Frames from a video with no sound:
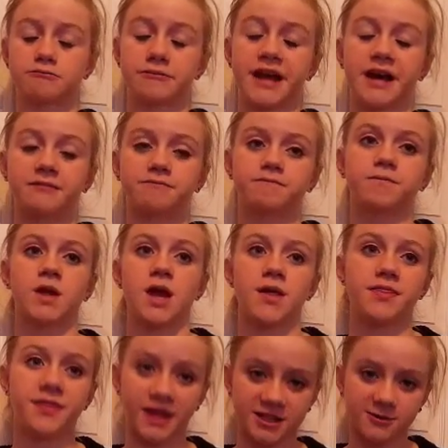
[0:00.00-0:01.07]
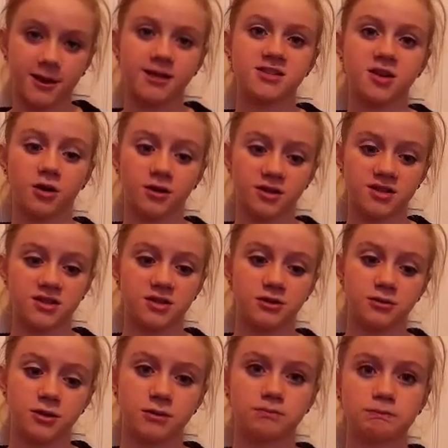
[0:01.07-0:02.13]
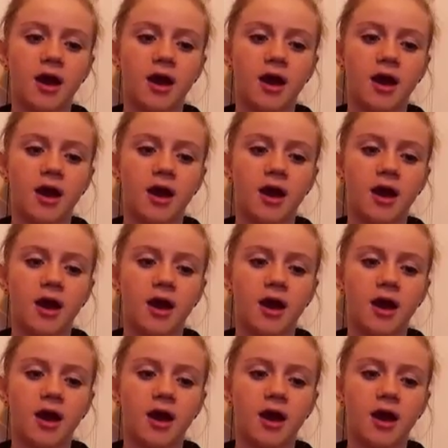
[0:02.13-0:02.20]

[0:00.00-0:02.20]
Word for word: Yeah, that's why it's called a snood.